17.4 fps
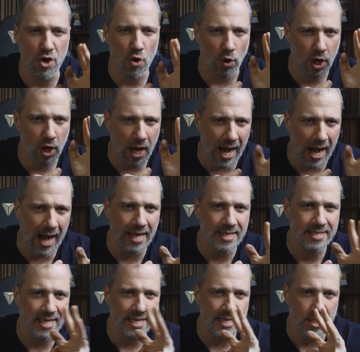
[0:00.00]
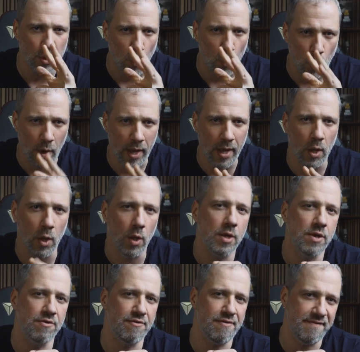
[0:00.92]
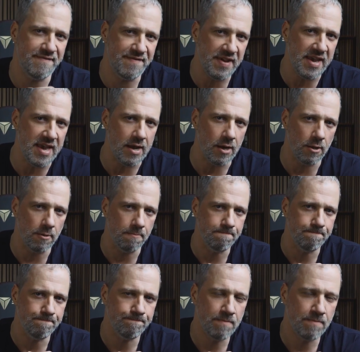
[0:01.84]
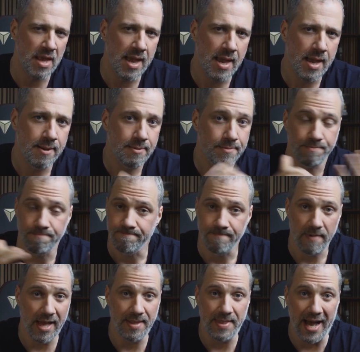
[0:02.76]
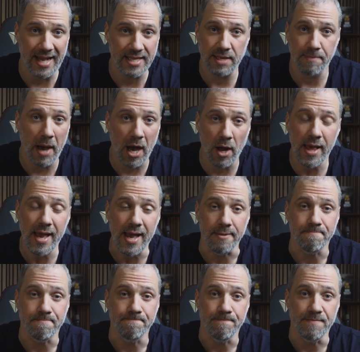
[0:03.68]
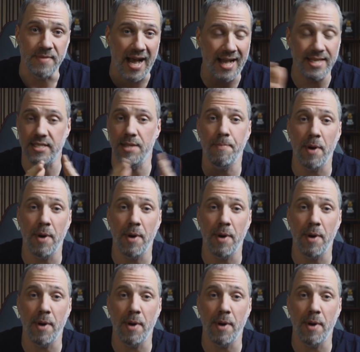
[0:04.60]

your content will reveal. And that's about it. That's the